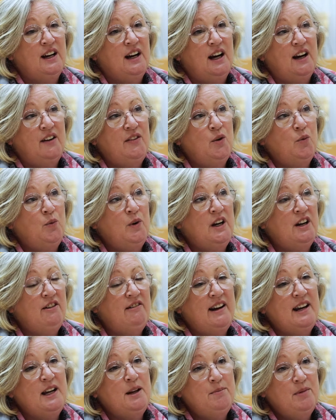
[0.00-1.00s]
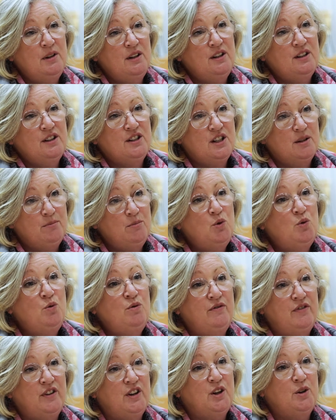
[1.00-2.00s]
and that we are able to
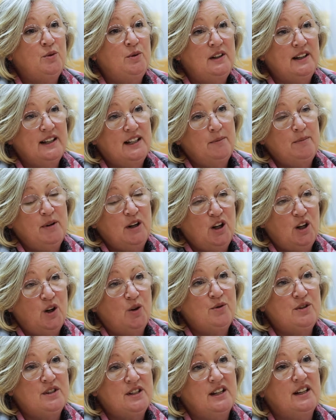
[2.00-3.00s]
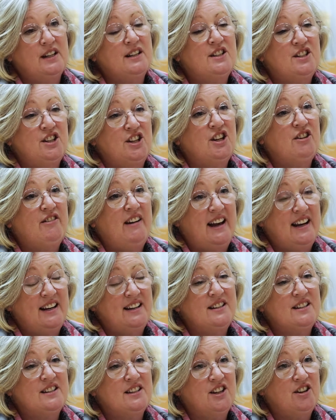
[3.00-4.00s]
move you a little bit closer to your
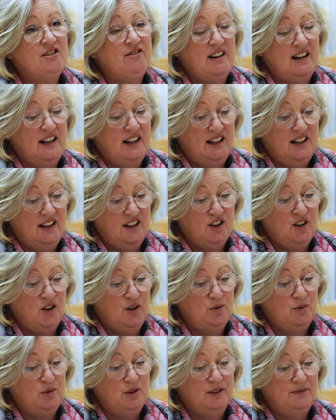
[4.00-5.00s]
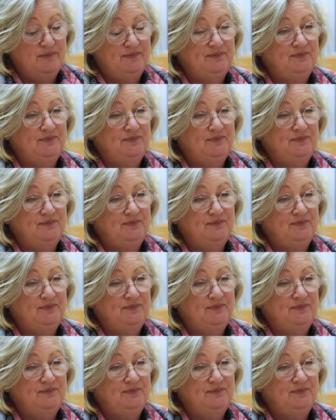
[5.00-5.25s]
end career goal.